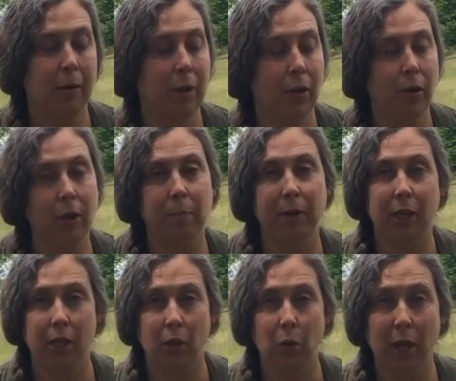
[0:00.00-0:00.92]
I'm going to
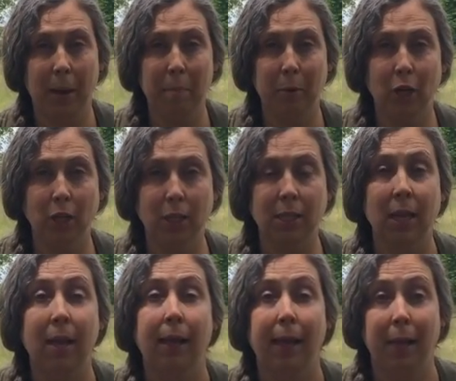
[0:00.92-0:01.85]
put cucumbers
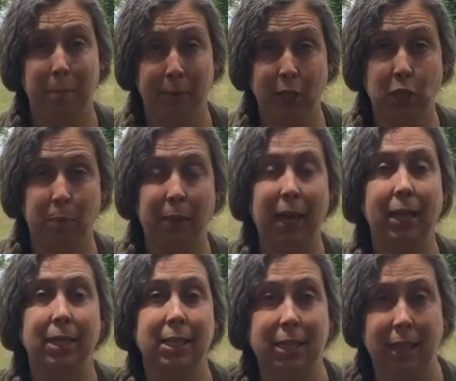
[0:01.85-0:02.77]
and bush
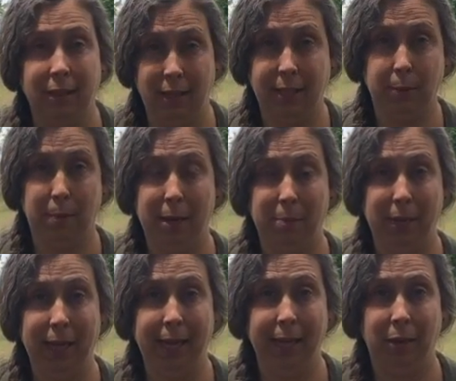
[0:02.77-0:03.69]
beans in this bed
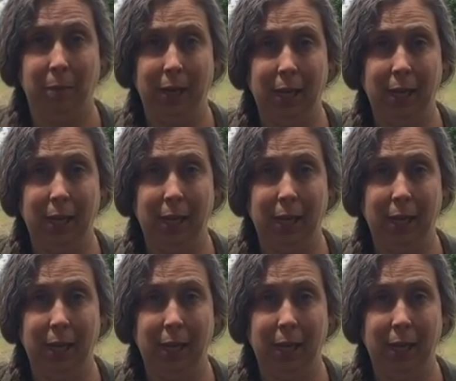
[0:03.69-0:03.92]
behind me.